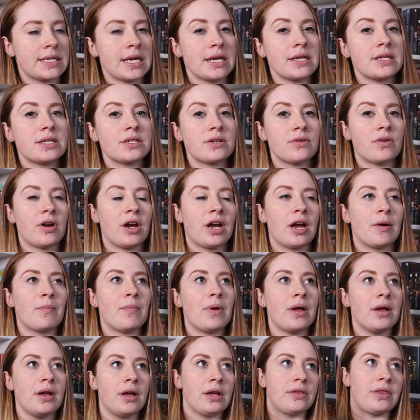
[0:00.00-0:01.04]
Instagram
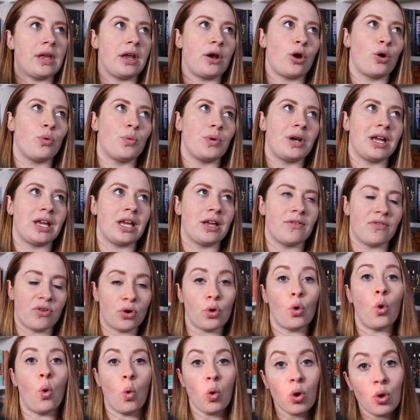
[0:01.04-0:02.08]
they don't want to give it
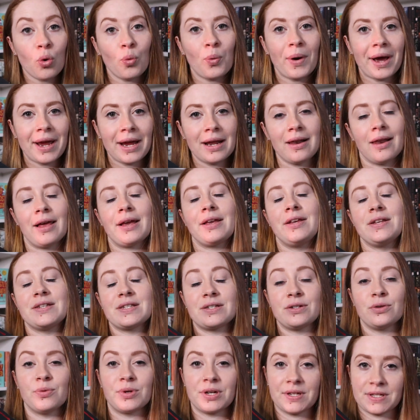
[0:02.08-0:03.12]
all away, like you
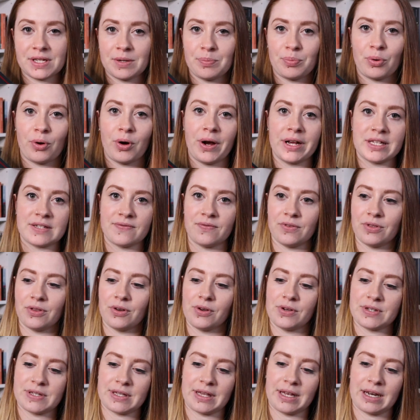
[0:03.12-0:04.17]
still want a surprise for
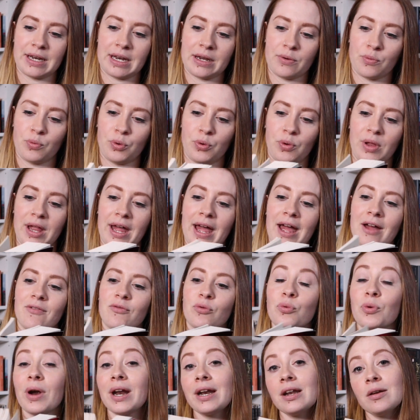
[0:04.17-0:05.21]
those that will have
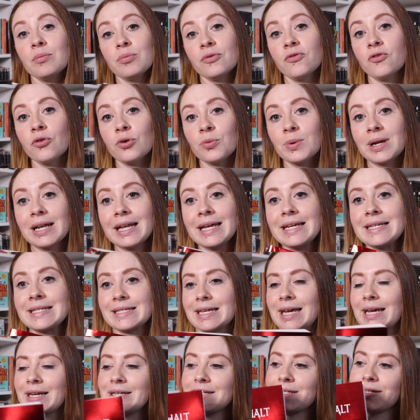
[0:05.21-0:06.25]
read it before release
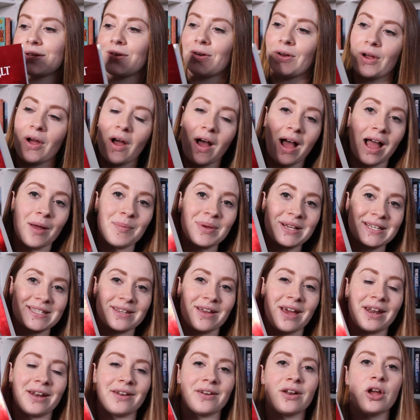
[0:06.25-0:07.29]
day. So I'm
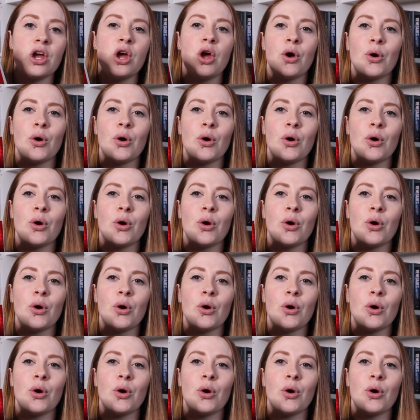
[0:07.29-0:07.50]
excited.